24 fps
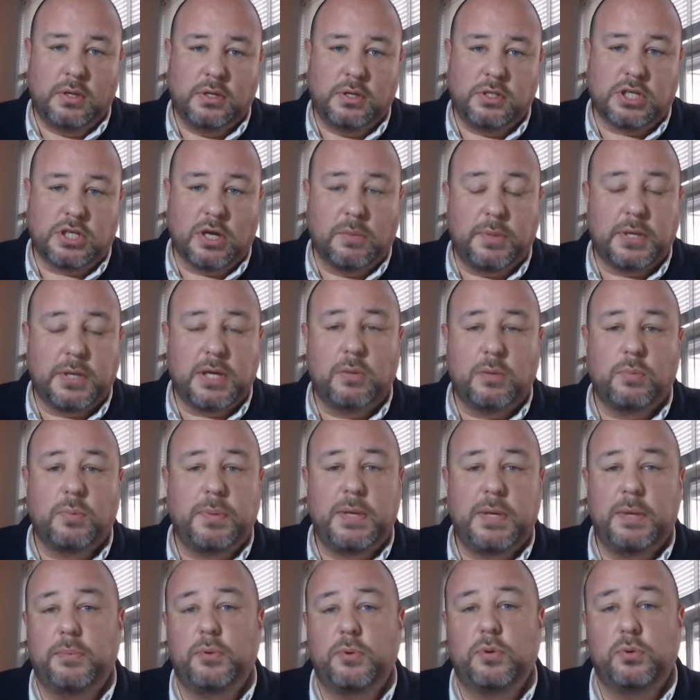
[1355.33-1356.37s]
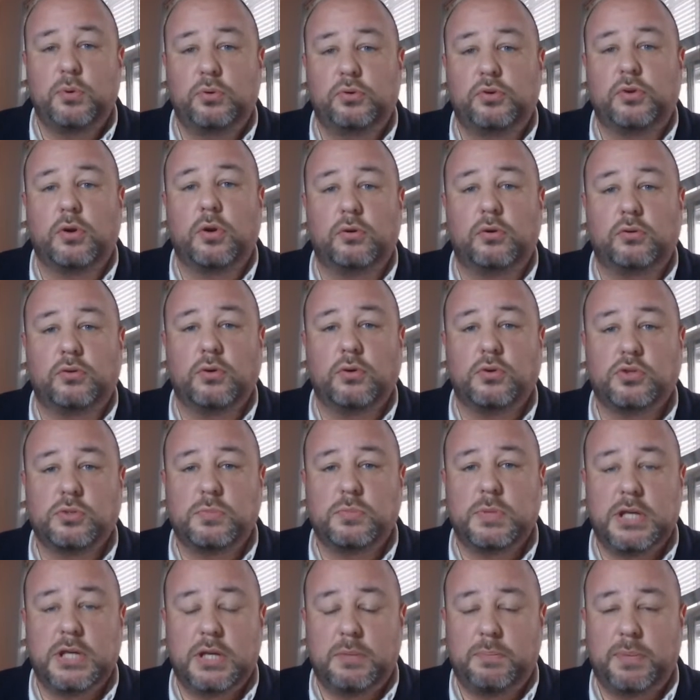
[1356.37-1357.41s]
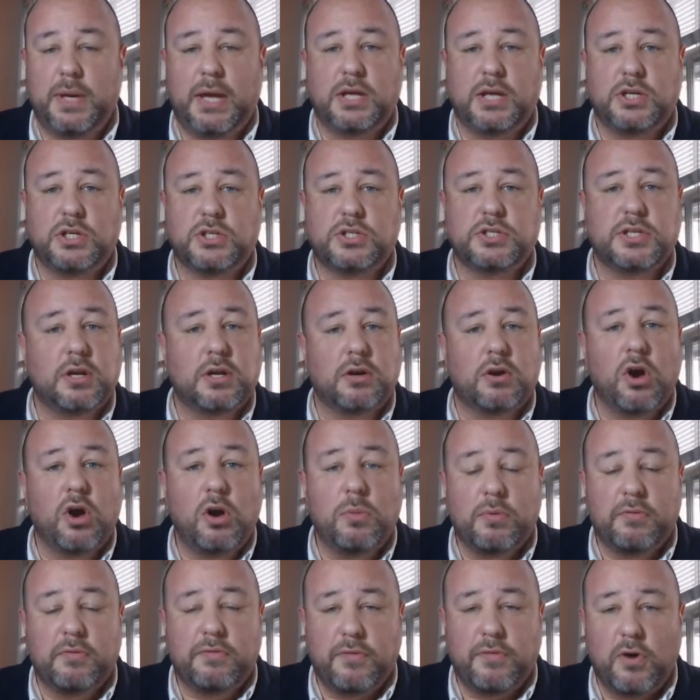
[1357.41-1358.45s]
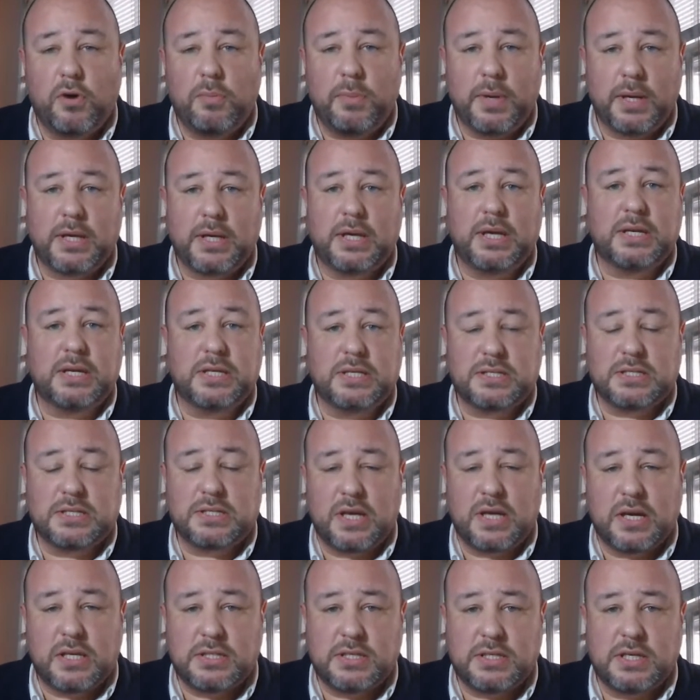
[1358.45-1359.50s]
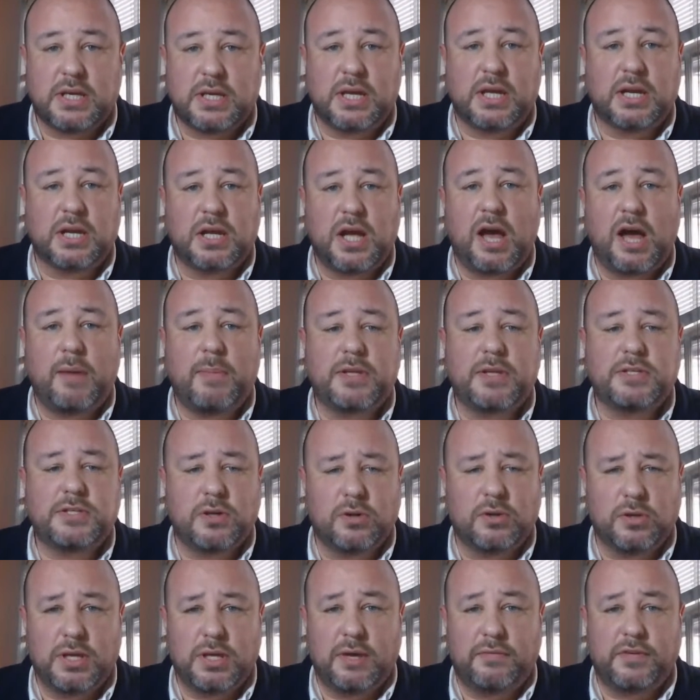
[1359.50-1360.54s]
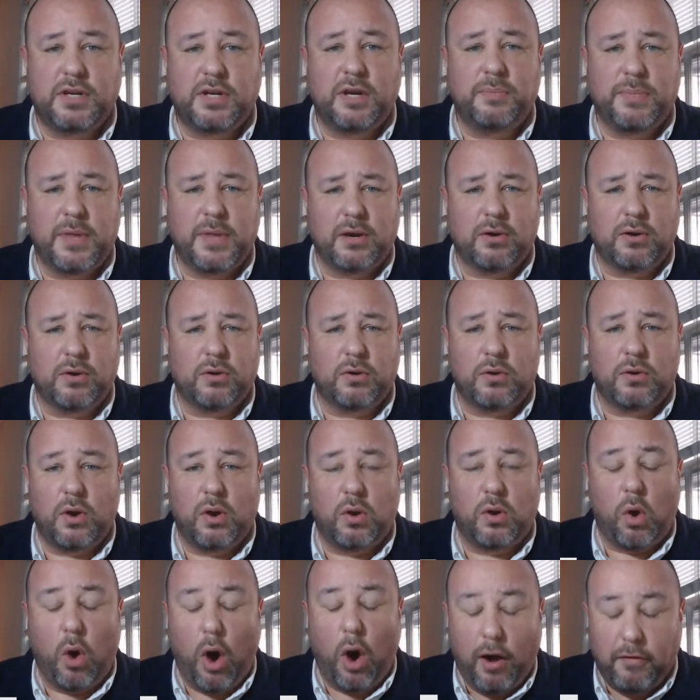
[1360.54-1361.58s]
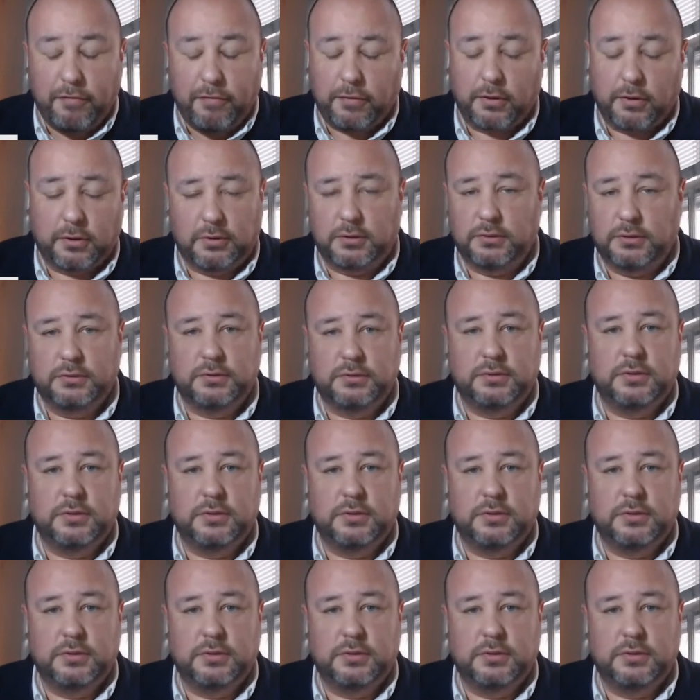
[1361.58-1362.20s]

Jumping in with people who start social media pages that are homophobic and disgusting and comments that are left up that are awful,